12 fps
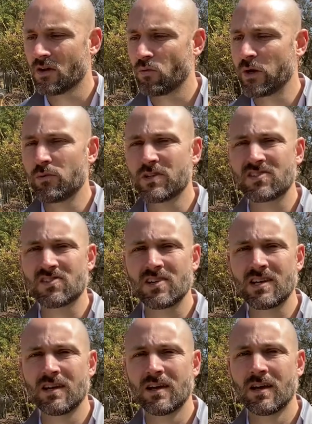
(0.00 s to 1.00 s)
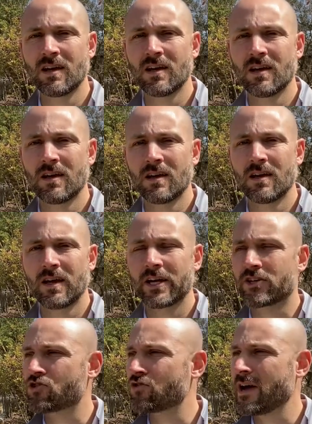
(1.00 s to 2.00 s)
we would see
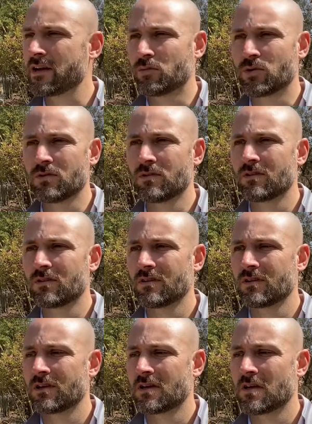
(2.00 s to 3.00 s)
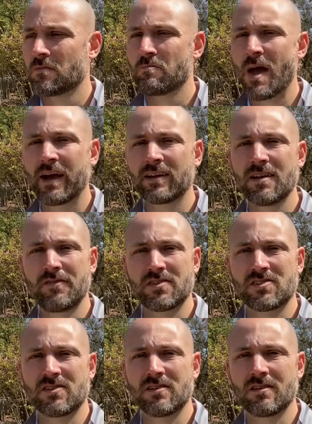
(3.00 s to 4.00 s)
incredible,
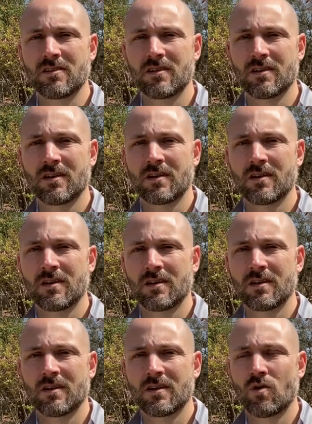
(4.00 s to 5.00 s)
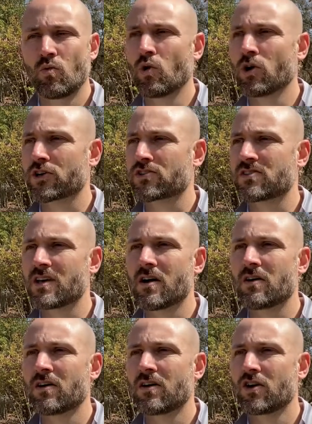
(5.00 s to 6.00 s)
magnificent works
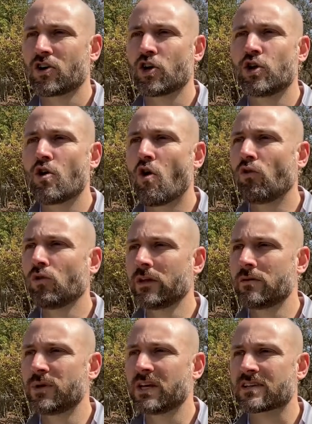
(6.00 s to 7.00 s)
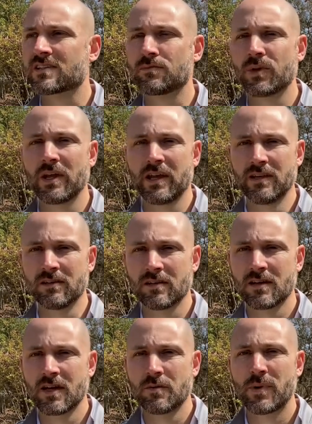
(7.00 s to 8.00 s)
that could only be explained
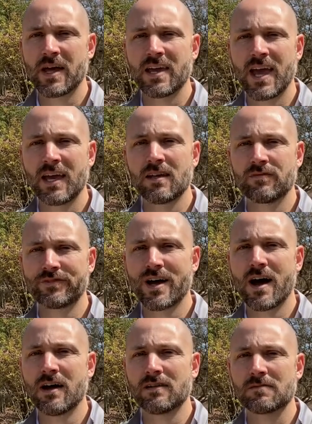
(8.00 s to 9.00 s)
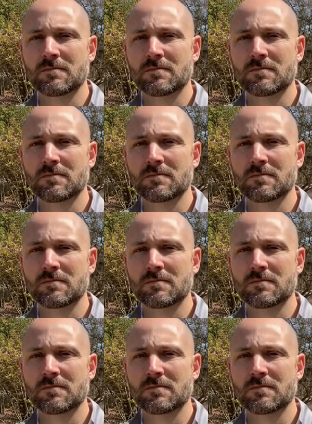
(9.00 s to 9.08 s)
by the hand of God.